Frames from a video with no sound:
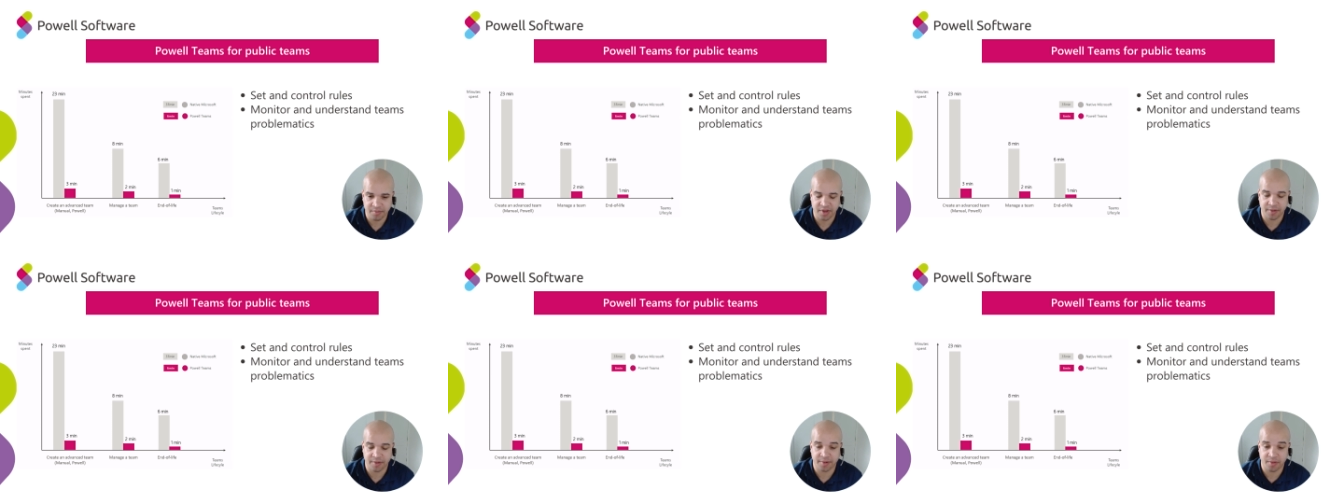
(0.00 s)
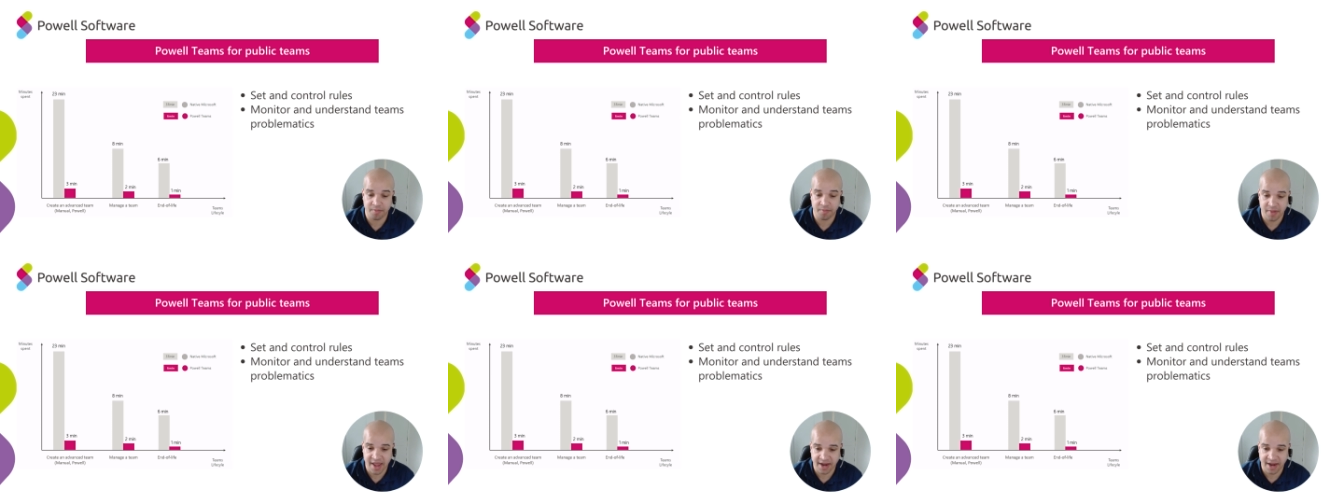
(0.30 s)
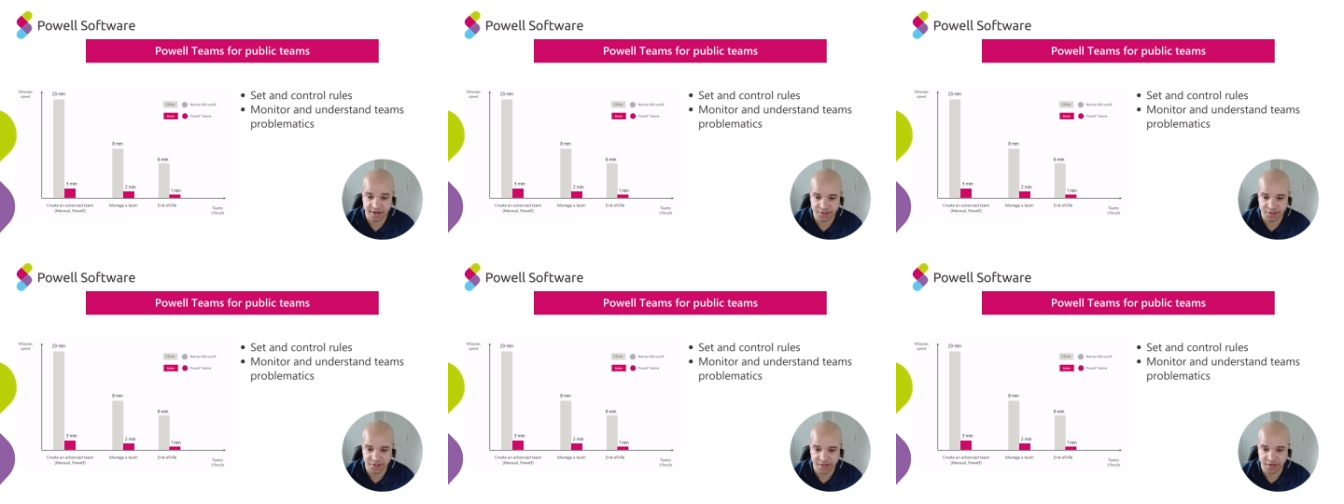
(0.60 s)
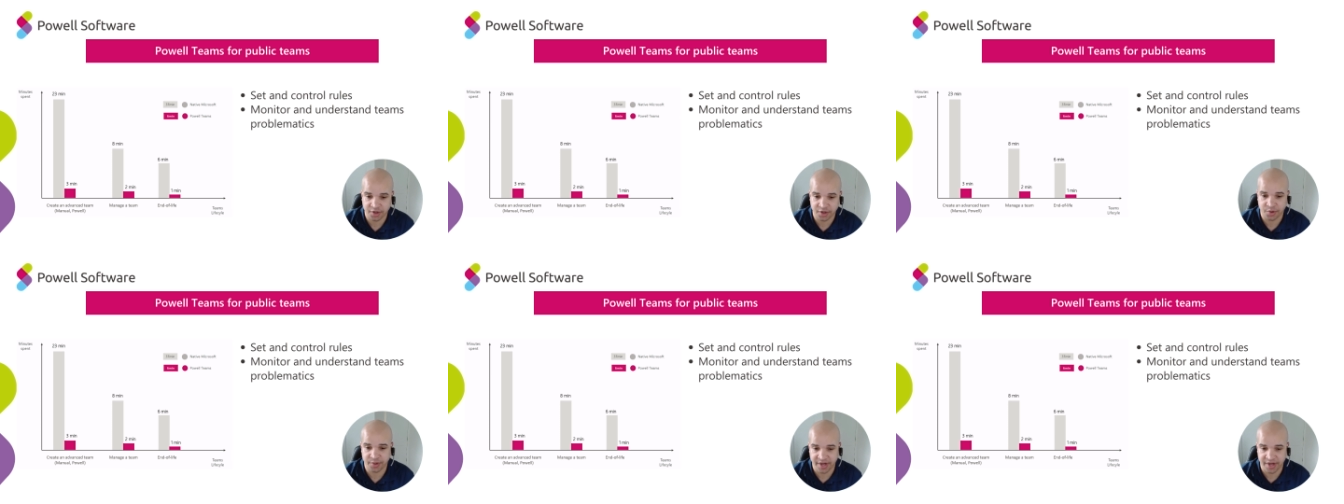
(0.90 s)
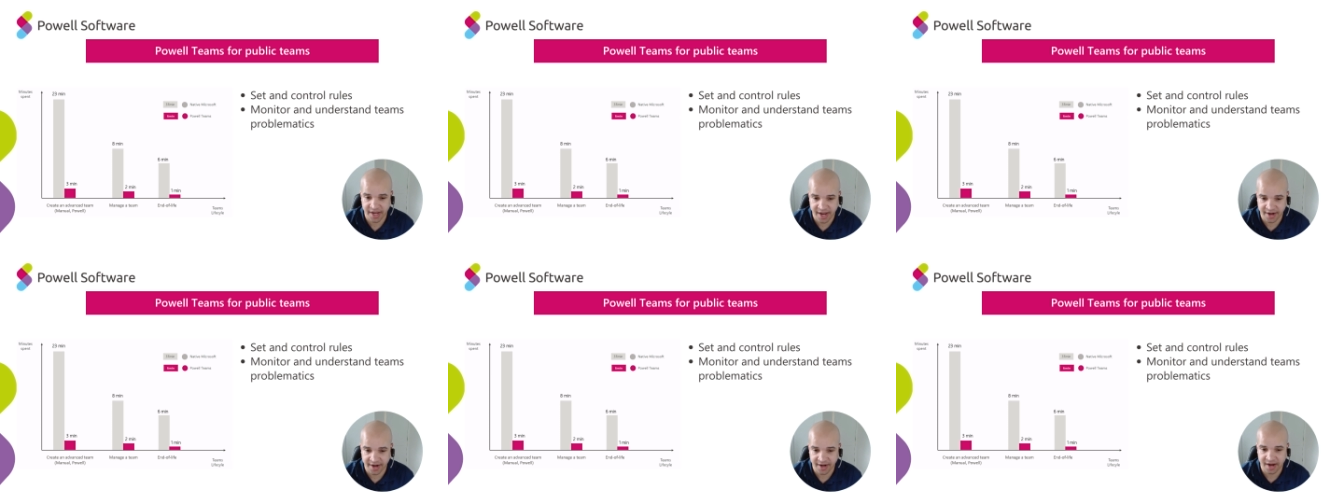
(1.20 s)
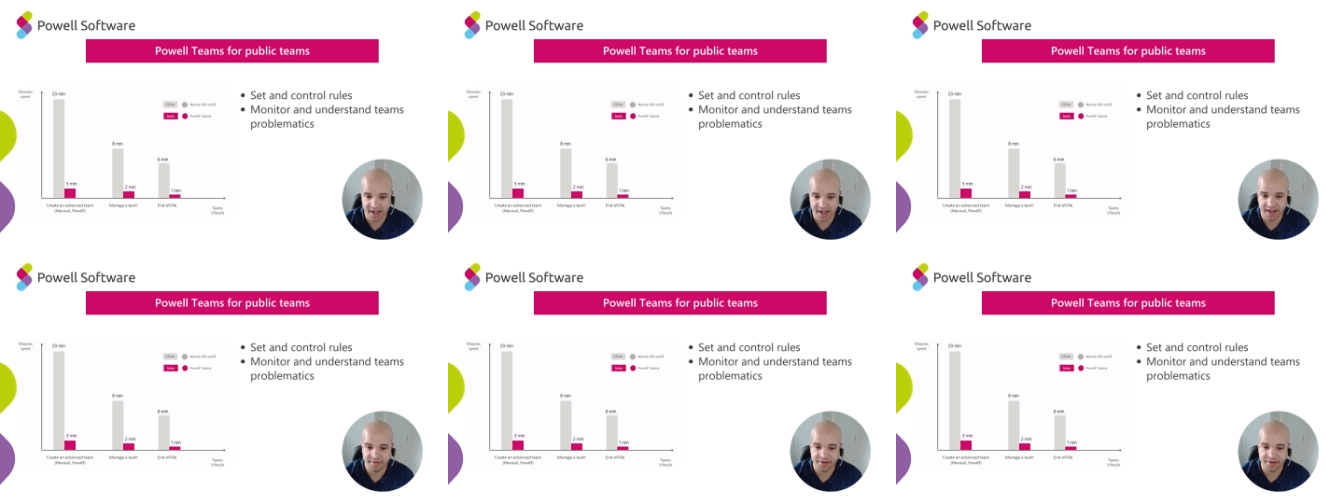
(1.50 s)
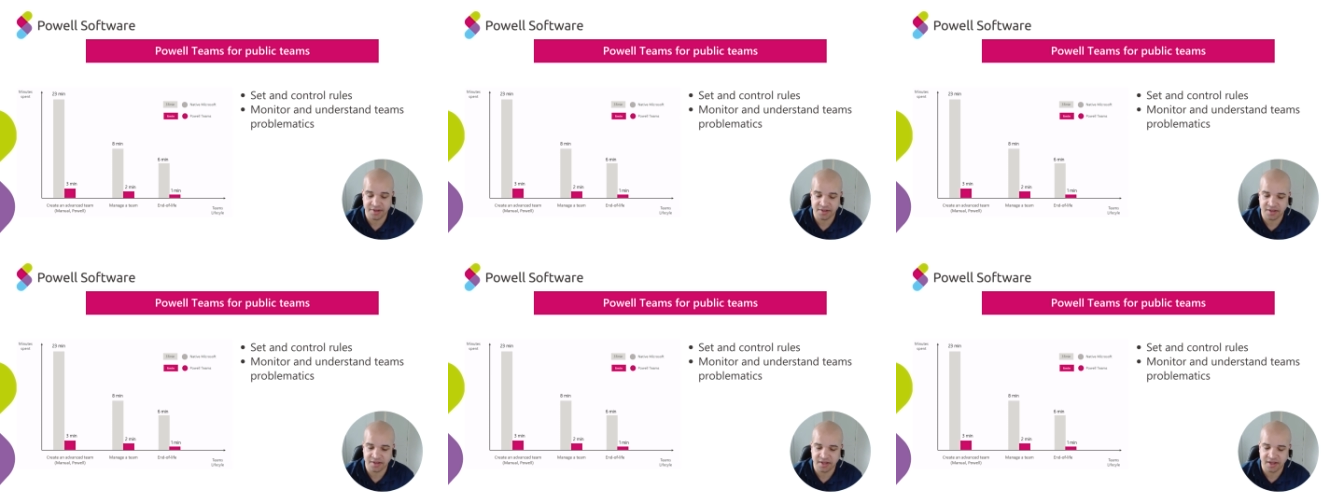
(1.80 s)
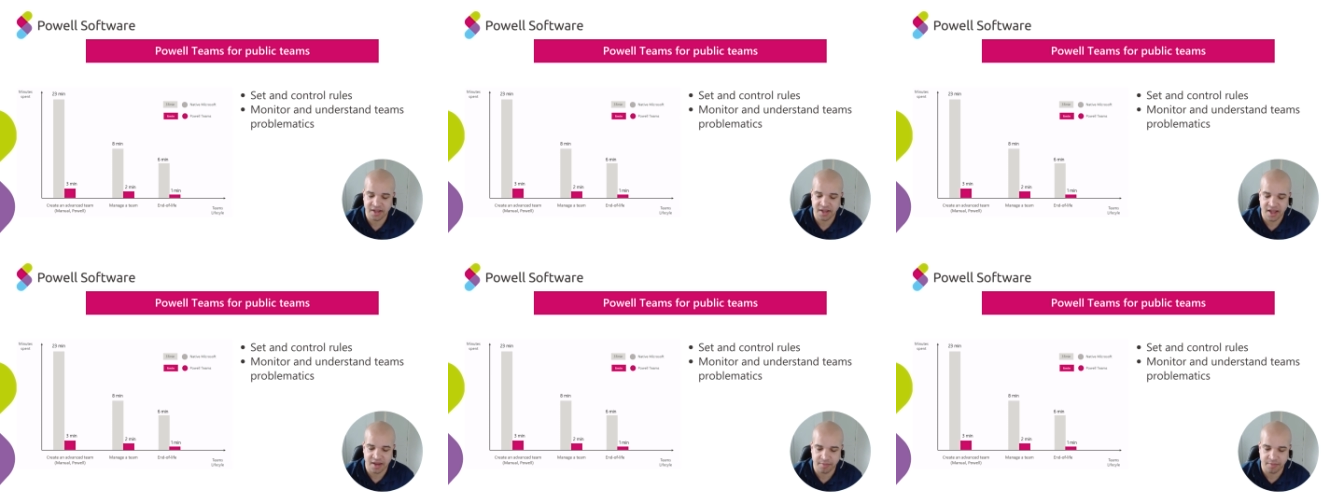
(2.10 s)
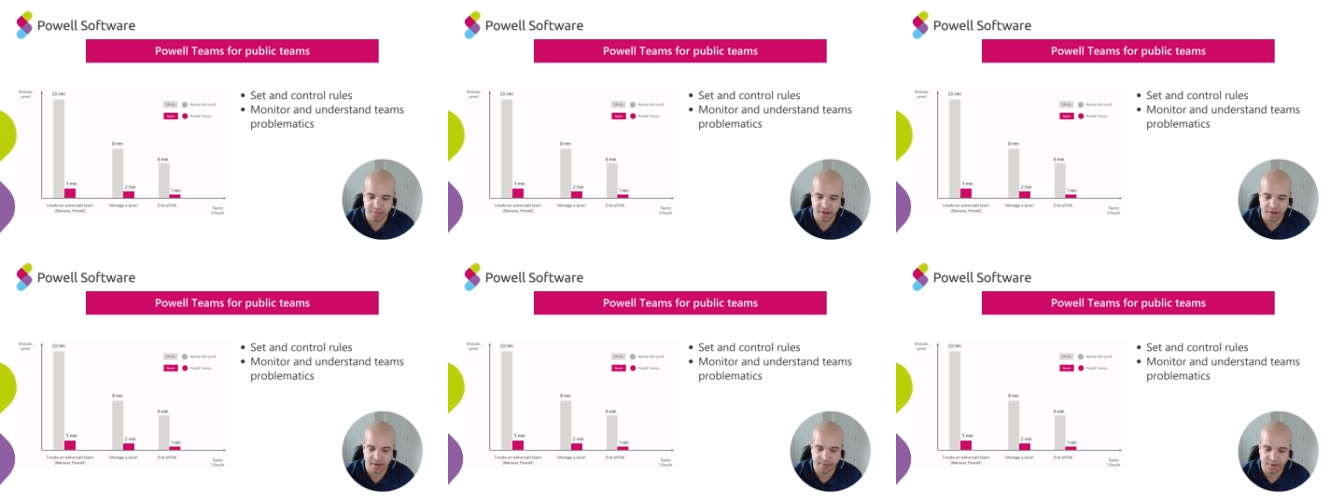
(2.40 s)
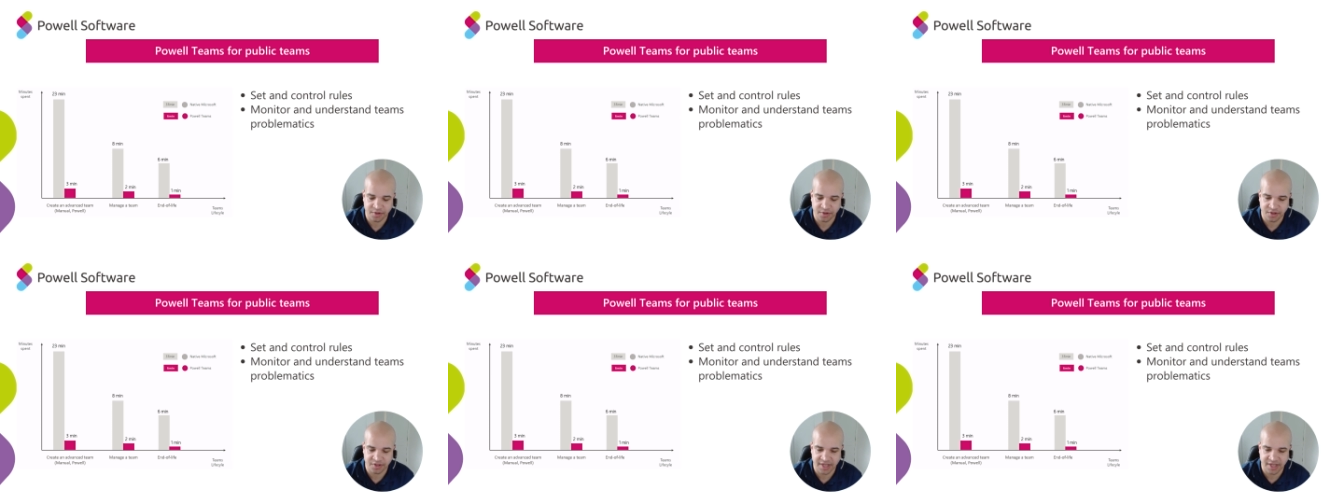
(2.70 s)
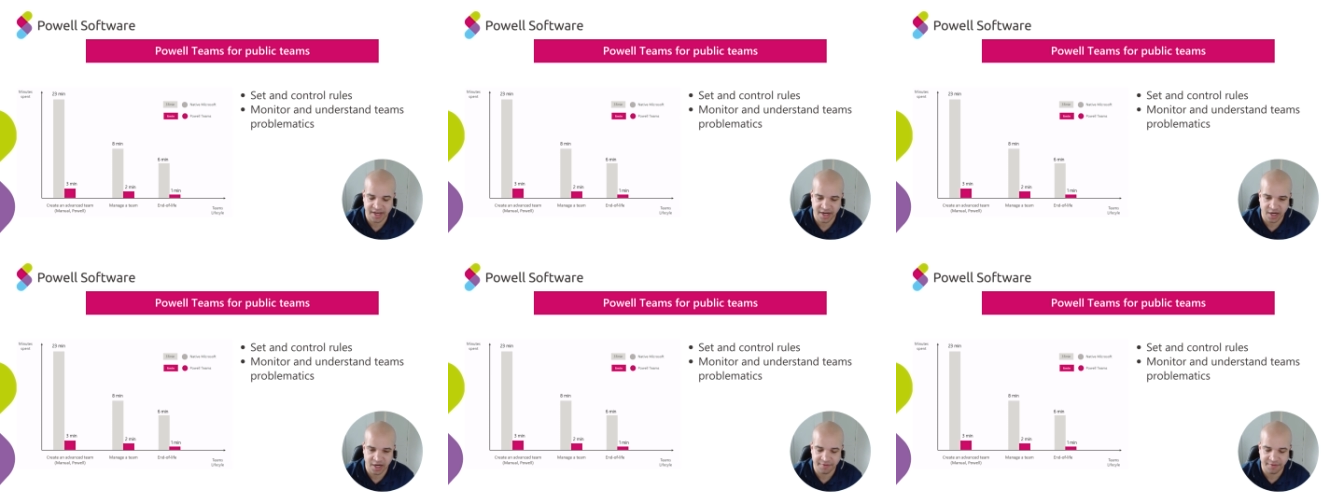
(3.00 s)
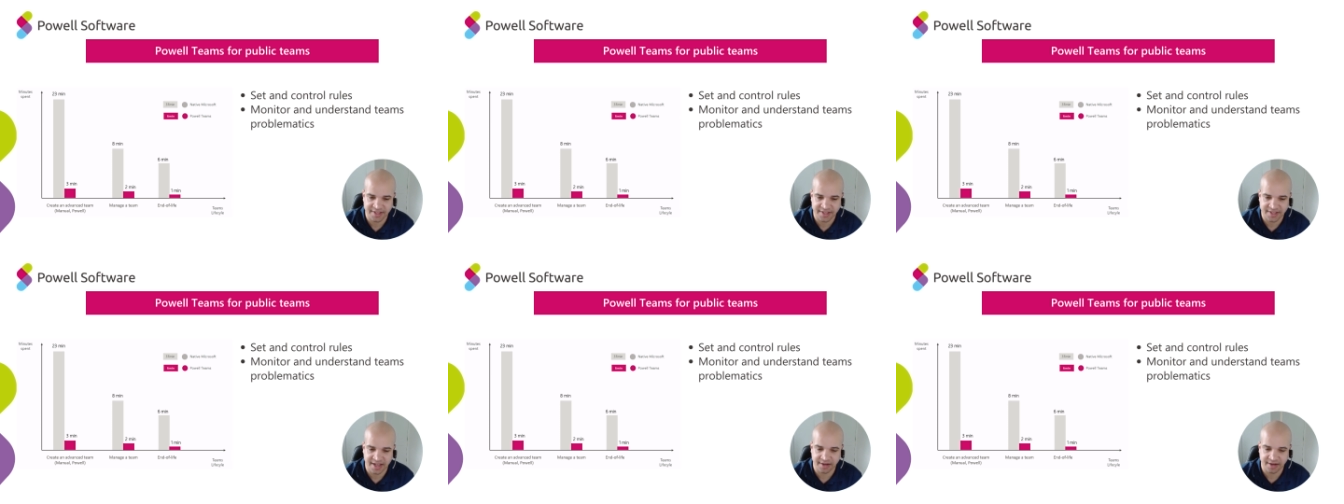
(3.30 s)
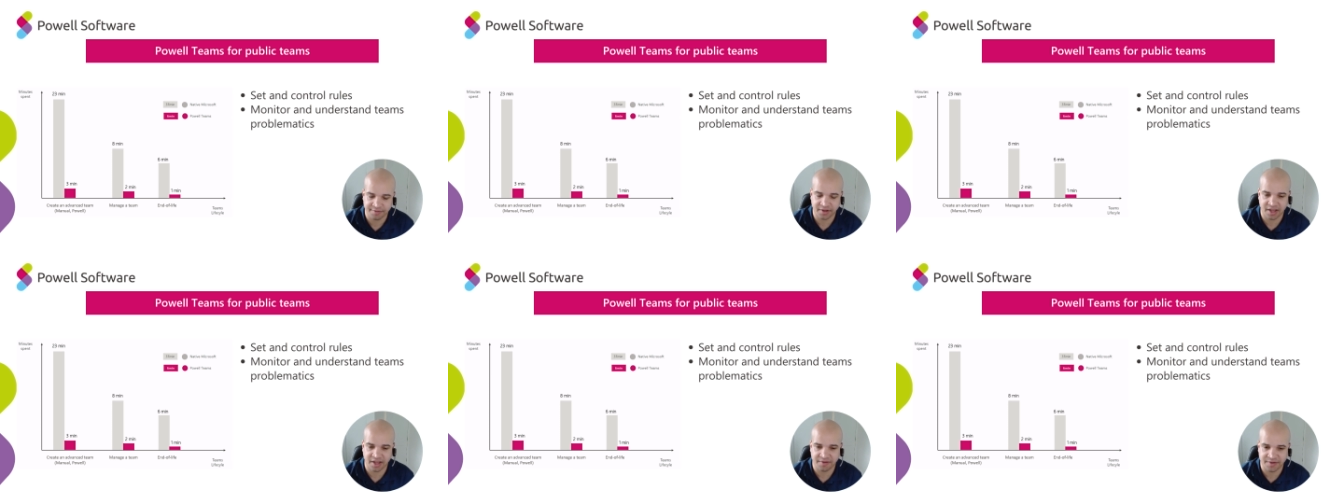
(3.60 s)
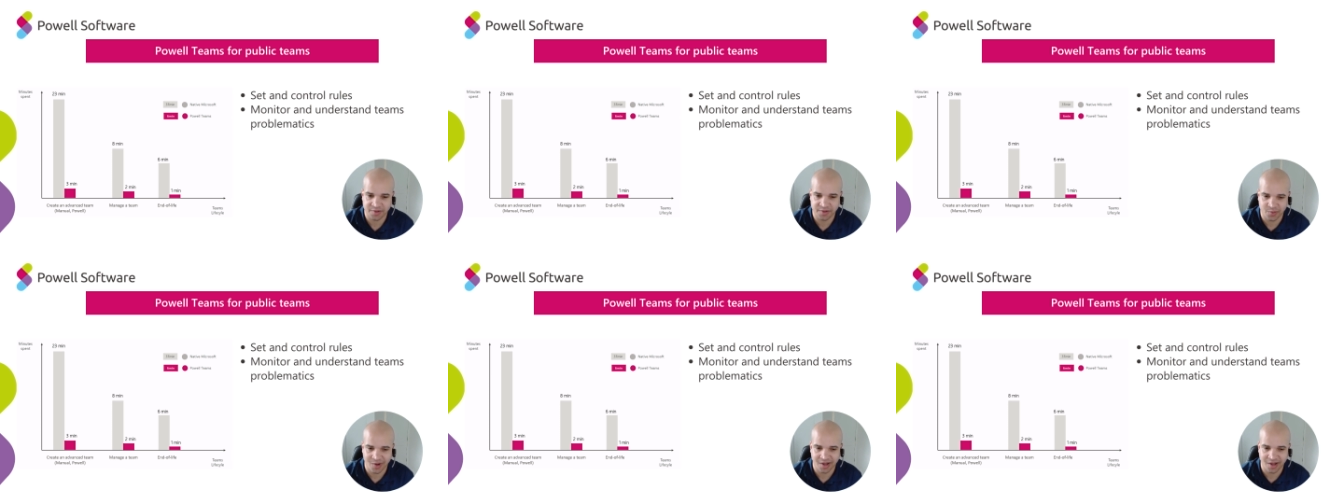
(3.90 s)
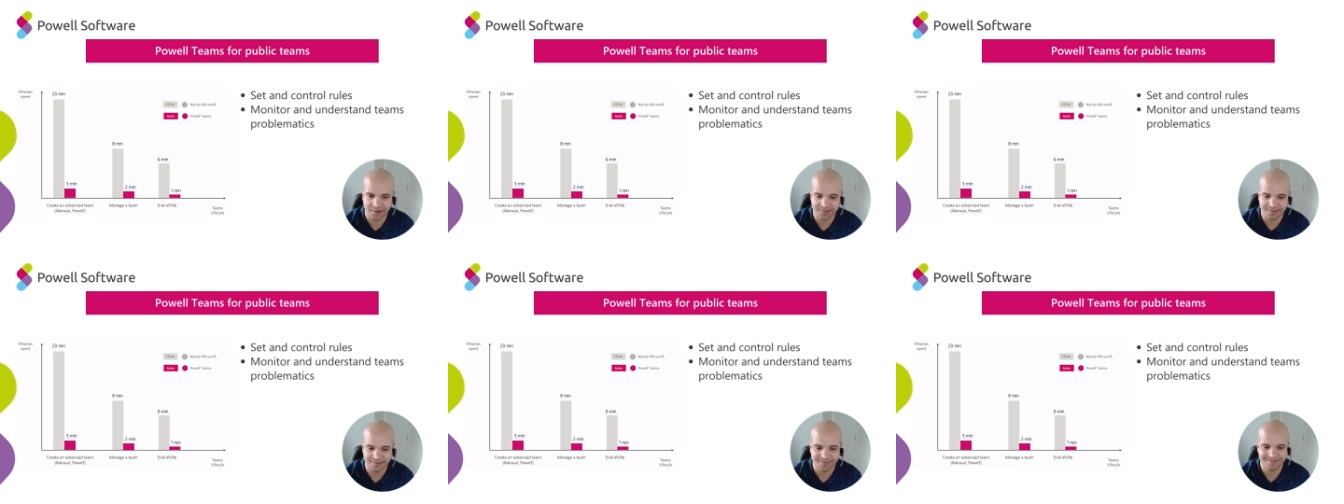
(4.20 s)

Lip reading: be able to manage it, create it, obviously, and be able to take care of its end of life as well.